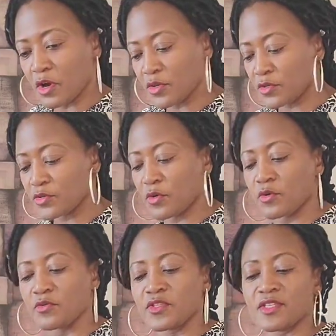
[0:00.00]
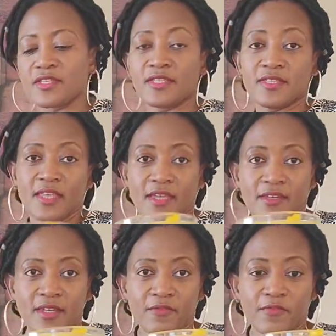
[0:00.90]
so this is
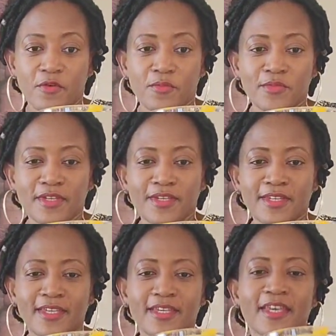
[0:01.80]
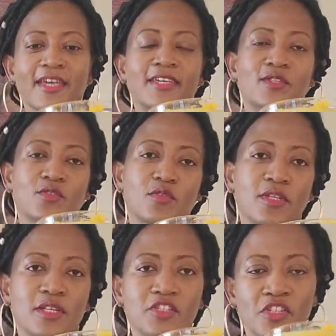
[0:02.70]
it for me. It's so
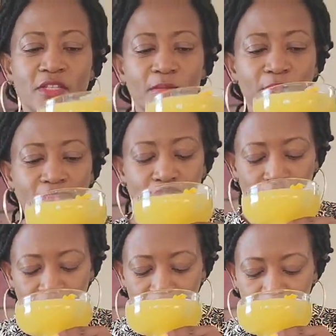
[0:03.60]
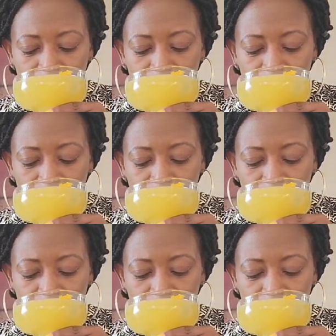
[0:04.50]
delicious. I'm gonna try.